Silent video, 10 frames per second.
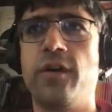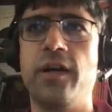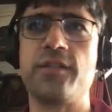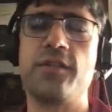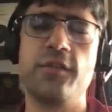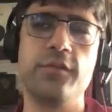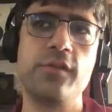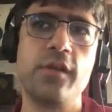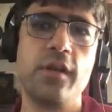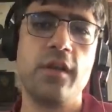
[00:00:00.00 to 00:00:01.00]
for us
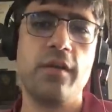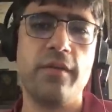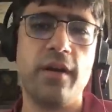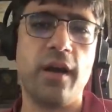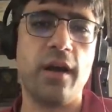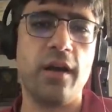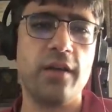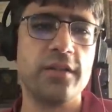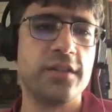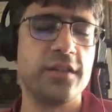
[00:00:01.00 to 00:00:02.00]
to,
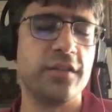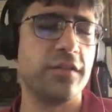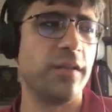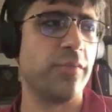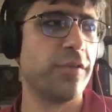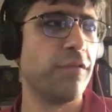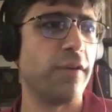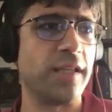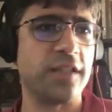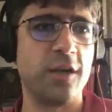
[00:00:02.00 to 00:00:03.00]
uh, to
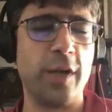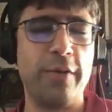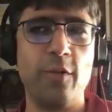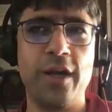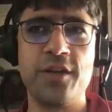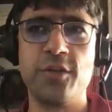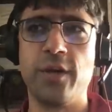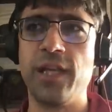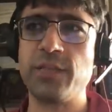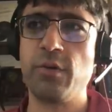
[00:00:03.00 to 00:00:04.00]
improve Rust in a way we wanted
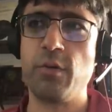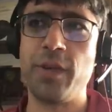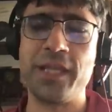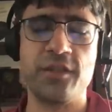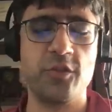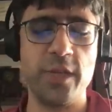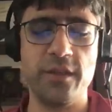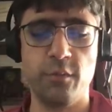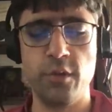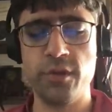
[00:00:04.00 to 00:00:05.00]
to unless we were willing to
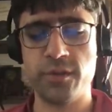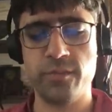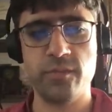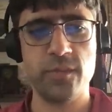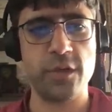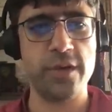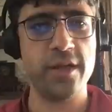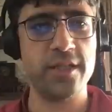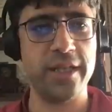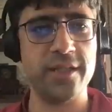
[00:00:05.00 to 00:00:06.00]
tweak the rules. So
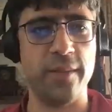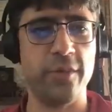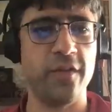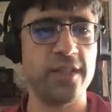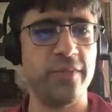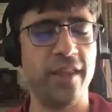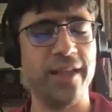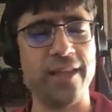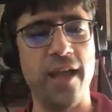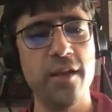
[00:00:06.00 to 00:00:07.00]
here's an example of something
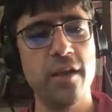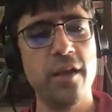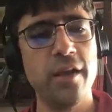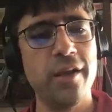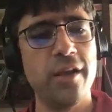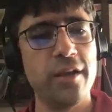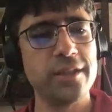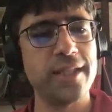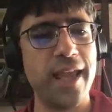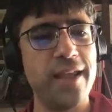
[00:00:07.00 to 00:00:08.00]
like that.
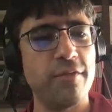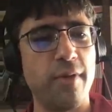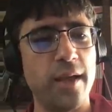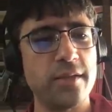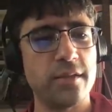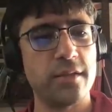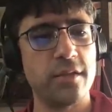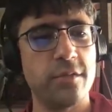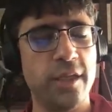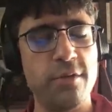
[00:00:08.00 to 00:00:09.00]
Today in
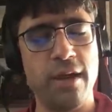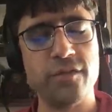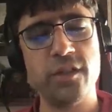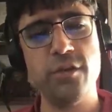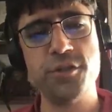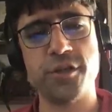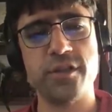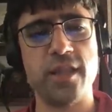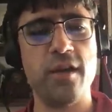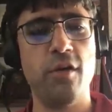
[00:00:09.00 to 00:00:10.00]
Rust, when you have
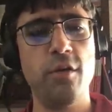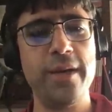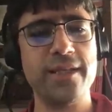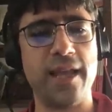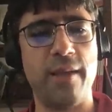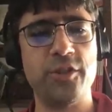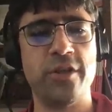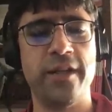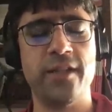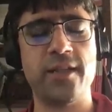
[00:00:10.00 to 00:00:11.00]
closures, they always
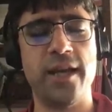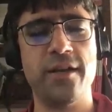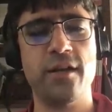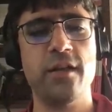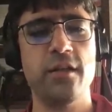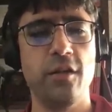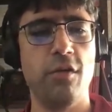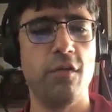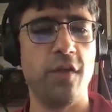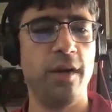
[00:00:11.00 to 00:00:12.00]
capture an entire
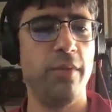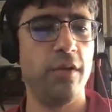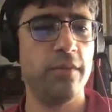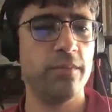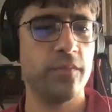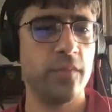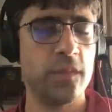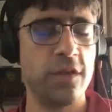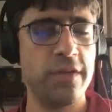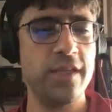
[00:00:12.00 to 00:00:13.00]
local variable.
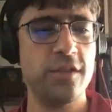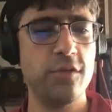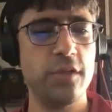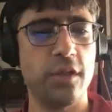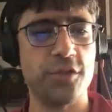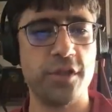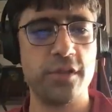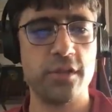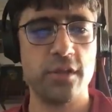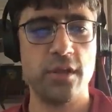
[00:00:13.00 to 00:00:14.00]
So these two
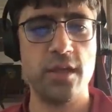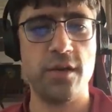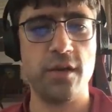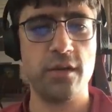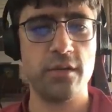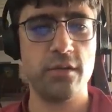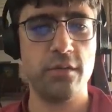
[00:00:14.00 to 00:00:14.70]
closures here,